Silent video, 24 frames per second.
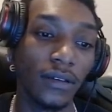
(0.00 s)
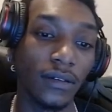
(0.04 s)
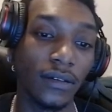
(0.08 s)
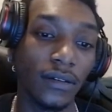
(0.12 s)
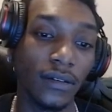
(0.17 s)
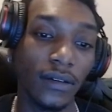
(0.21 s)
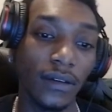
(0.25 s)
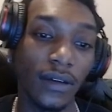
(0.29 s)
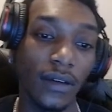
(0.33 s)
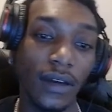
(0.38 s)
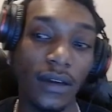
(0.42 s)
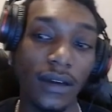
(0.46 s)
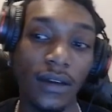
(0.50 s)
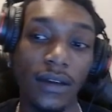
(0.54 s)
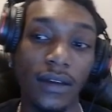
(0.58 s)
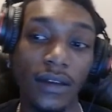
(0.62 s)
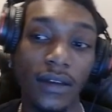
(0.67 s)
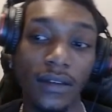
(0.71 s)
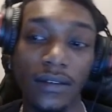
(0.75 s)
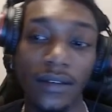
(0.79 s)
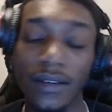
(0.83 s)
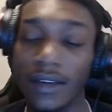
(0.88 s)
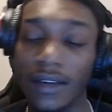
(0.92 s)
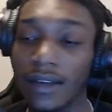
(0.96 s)

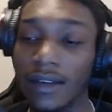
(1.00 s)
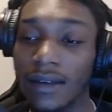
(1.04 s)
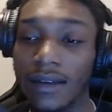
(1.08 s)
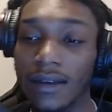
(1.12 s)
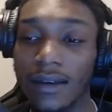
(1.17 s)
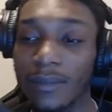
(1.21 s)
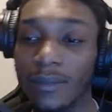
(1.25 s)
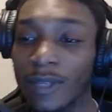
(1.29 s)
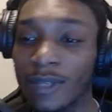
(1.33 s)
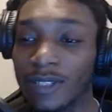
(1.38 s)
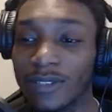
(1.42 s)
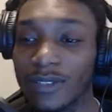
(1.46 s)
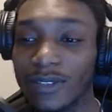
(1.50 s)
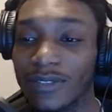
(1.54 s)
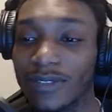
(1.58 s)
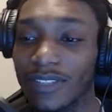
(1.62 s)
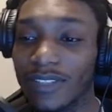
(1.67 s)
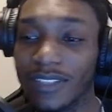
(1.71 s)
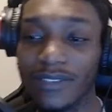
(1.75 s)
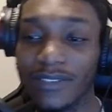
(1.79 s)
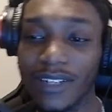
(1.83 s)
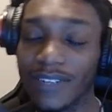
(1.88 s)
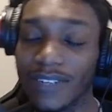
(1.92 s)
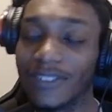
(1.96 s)
9. I'm not sure if
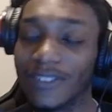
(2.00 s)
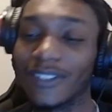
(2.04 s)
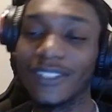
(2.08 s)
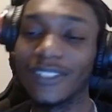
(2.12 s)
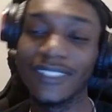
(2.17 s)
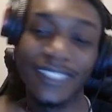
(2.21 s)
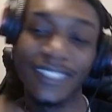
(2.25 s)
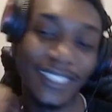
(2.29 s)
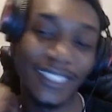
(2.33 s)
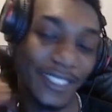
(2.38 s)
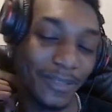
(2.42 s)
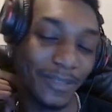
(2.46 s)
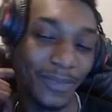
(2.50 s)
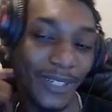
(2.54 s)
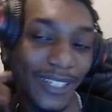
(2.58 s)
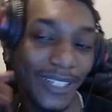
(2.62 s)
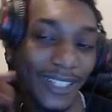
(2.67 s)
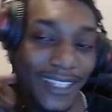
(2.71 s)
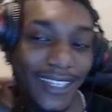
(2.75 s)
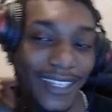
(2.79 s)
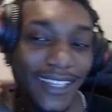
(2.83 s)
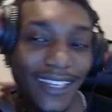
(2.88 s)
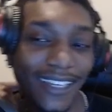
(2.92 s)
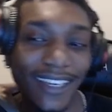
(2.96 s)
that's 5 cards each, but
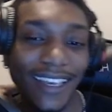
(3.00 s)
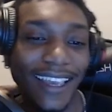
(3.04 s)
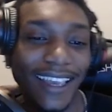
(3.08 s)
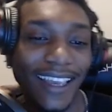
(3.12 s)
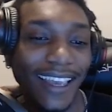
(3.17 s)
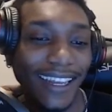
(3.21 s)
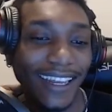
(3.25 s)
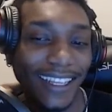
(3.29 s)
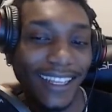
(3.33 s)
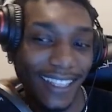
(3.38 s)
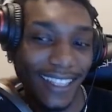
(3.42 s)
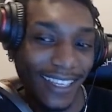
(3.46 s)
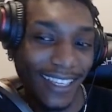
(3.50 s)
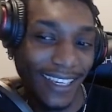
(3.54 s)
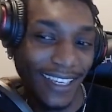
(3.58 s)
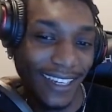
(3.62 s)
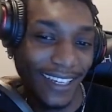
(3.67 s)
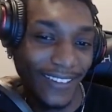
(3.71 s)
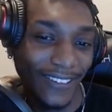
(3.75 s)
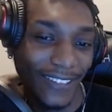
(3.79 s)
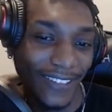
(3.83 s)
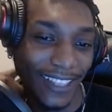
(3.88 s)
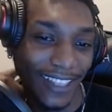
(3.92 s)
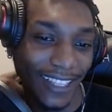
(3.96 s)

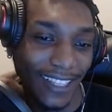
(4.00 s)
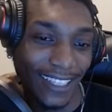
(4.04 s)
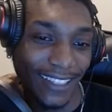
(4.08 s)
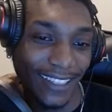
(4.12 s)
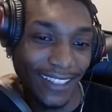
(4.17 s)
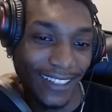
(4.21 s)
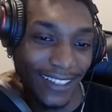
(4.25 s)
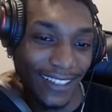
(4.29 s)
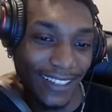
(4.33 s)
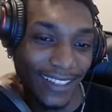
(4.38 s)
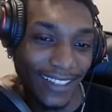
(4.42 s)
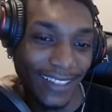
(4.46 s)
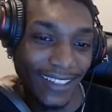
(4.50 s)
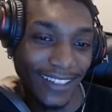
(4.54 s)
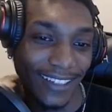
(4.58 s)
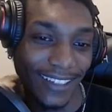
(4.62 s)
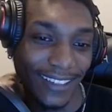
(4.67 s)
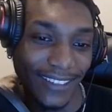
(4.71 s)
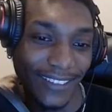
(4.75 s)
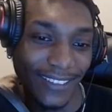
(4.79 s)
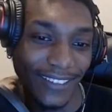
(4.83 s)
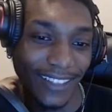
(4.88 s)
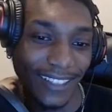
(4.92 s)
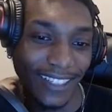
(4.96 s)
anything within
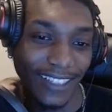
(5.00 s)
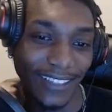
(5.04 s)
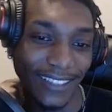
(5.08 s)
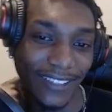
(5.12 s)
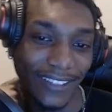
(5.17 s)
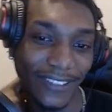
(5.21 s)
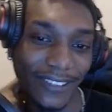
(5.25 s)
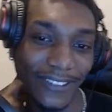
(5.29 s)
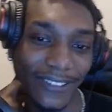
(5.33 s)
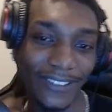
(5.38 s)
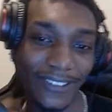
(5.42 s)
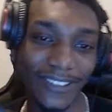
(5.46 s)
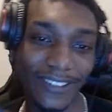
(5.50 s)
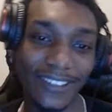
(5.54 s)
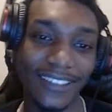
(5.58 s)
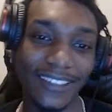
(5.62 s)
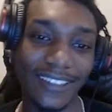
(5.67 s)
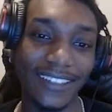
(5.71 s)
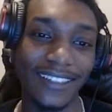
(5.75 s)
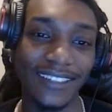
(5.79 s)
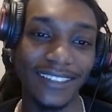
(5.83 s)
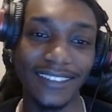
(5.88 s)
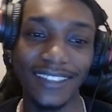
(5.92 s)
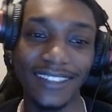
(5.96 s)
those
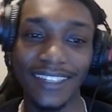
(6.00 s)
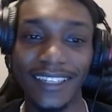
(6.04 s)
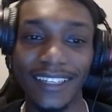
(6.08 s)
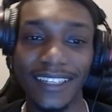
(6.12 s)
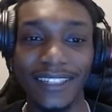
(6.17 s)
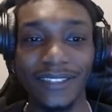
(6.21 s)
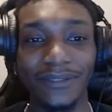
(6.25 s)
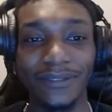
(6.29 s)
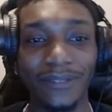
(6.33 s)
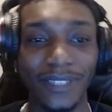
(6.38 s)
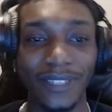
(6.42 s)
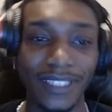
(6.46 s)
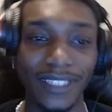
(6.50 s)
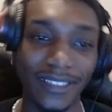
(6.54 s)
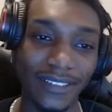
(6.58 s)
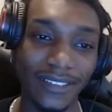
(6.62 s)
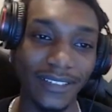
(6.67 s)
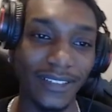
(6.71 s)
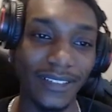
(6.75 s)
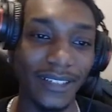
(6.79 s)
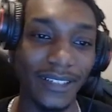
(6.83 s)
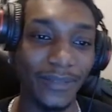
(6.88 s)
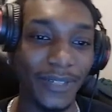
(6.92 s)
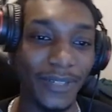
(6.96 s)
consecutive ranks.
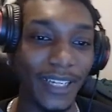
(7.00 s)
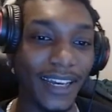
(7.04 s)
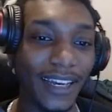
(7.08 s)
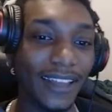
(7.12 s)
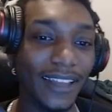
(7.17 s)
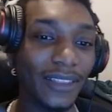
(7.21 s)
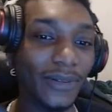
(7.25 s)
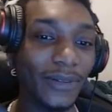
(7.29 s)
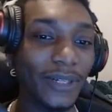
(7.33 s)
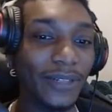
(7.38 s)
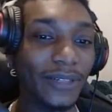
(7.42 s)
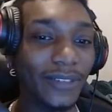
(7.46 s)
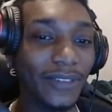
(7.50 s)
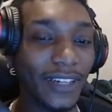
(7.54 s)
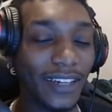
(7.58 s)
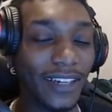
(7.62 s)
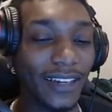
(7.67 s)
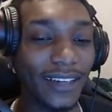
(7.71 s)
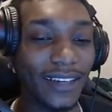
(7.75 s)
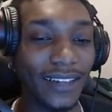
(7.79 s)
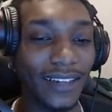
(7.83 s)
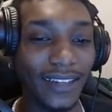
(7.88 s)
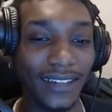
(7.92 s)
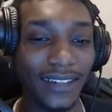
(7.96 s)
So then we got 3 of a
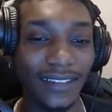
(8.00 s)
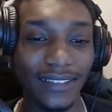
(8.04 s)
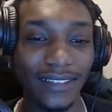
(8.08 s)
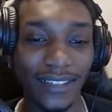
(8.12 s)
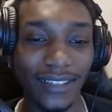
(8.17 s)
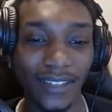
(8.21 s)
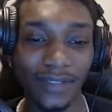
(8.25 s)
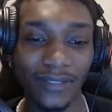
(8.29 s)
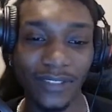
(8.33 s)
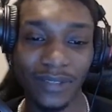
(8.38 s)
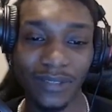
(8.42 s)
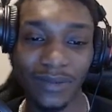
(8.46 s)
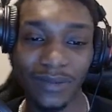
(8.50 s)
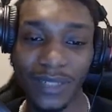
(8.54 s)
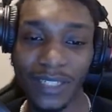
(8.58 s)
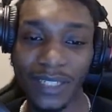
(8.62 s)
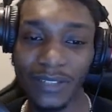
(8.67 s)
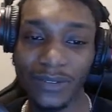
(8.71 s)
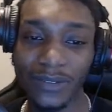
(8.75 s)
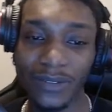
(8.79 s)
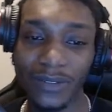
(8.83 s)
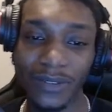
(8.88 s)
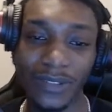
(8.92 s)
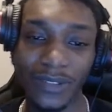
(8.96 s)
kind,
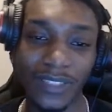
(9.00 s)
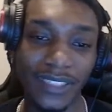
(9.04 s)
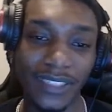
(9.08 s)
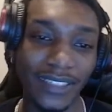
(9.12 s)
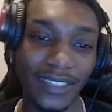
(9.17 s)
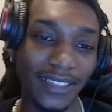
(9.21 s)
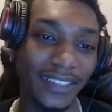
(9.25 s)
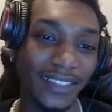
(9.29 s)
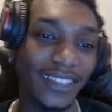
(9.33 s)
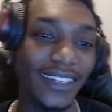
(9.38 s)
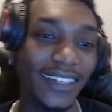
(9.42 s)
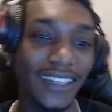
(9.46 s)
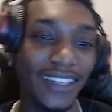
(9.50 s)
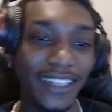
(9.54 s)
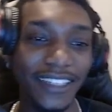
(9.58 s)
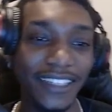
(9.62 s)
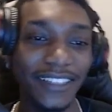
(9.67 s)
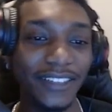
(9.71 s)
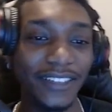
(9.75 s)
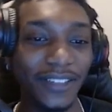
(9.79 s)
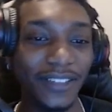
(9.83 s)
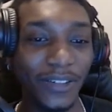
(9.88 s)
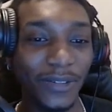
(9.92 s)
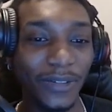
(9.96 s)
self-explanatory,
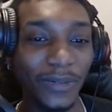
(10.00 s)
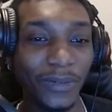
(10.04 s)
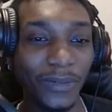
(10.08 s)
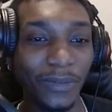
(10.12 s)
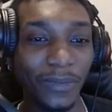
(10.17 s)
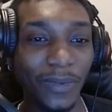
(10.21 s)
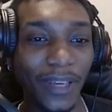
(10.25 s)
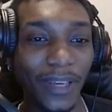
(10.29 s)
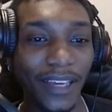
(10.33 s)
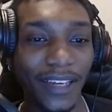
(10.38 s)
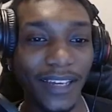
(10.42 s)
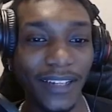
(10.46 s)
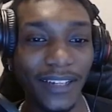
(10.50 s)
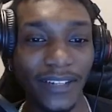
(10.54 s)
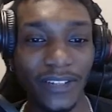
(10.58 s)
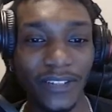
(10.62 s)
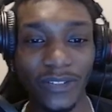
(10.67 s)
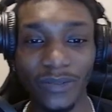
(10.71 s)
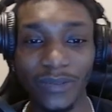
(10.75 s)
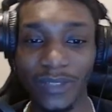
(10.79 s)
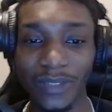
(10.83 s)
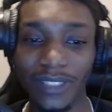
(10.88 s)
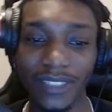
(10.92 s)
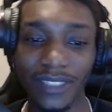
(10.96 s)
2
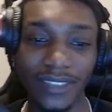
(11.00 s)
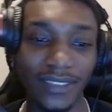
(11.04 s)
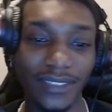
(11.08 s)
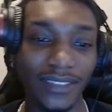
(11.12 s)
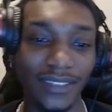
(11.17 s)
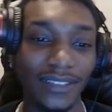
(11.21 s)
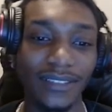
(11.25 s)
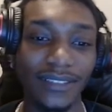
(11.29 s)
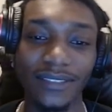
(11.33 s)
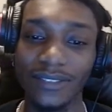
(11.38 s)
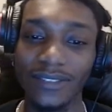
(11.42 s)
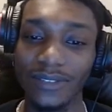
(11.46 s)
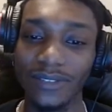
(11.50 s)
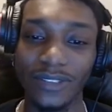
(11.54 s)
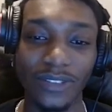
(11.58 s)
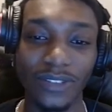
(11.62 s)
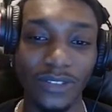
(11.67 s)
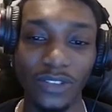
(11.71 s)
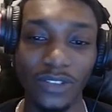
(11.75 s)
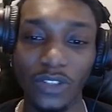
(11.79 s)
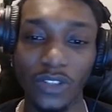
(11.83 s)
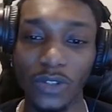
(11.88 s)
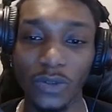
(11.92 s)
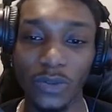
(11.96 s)
pairs, which is
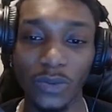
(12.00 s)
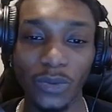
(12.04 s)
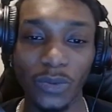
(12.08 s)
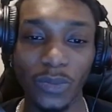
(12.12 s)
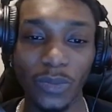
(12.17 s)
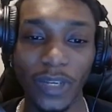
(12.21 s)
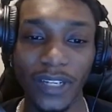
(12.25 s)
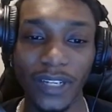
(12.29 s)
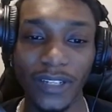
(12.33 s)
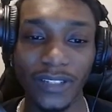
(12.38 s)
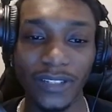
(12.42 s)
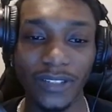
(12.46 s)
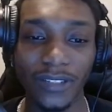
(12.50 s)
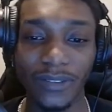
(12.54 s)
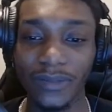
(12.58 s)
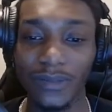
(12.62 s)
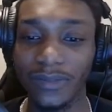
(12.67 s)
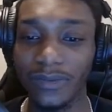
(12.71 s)
just 2 pairs of